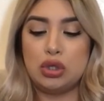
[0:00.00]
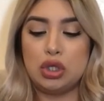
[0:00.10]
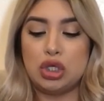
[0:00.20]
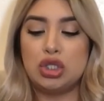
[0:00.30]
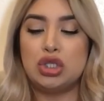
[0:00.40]

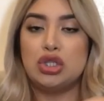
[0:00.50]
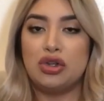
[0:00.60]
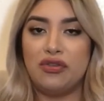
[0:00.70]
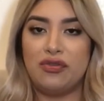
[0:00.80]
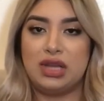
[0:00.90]
the
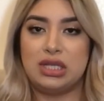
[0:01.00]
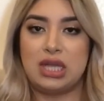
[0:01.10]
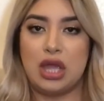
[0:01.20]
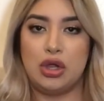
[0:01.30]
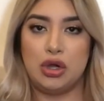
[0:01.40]
surface
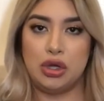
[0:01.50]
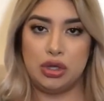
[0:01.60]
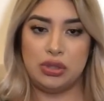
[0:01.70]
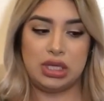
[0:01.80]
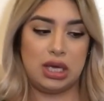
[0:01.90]
that you're
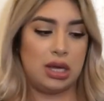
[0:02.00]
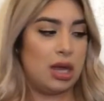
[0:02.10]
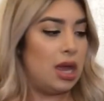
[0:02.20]
using.